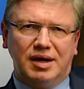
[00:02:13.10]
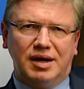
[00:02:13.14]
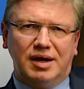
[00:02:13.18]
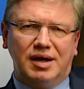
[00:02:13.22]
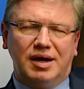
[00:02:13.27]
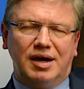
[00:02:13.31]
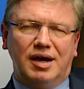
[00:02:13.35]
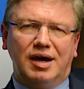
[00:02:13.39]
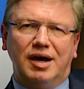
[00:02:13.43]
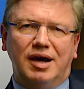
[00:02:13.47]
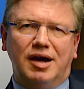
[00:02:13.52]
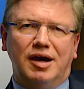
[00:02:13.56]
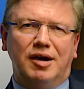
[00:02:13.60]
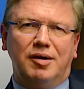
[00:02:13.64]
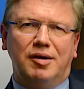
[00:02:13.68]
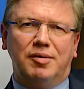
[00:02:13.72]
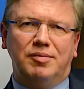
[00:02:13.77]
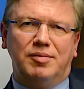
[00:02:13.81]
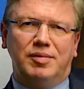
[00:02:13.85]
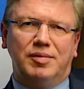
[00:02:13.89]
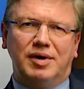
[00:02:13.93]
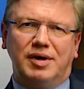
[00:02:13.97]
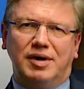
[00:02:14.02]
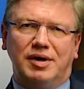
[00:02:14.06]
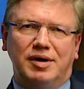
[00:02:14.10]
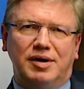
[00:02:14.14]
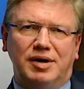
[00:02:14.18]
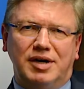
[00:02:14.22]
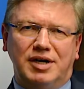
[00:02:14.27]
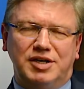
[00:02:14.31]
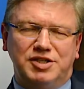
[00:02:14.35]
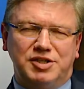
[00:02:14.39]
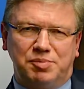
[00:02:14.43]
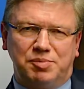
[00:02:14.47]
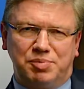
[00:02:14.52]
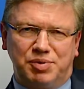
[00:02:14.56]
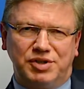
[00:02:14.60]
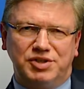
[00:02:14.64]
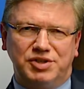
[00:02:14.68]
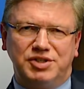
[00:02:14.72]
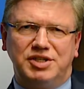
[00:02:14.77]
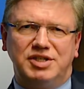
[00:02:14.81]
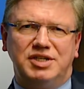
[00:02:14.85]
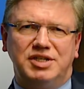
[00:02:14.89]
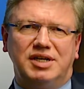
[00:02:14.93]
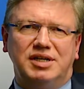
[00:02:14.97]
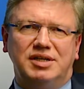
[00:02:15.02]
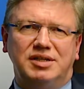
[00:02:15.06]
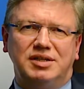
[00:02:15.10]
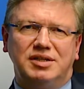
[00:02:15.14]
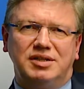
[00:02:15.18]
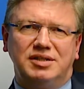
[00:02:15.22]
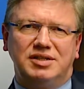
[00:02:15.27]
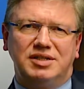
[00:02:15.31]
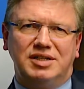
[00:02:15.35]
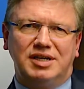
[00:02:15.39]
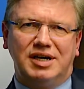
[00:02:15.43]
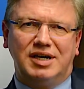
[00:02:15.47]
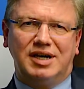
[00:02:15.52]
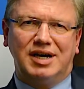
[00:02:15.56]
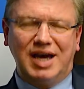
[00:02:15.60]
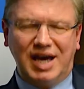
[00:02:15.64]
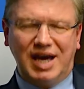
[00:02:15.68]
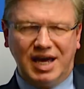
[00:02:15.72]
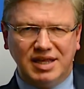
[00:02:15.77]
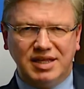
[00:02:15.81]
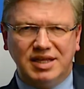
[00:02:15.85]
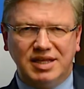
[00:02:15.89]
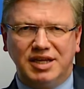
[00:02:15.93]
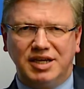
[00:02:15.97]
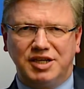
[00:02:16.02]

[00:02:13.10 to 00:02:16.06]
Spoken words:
as a president at the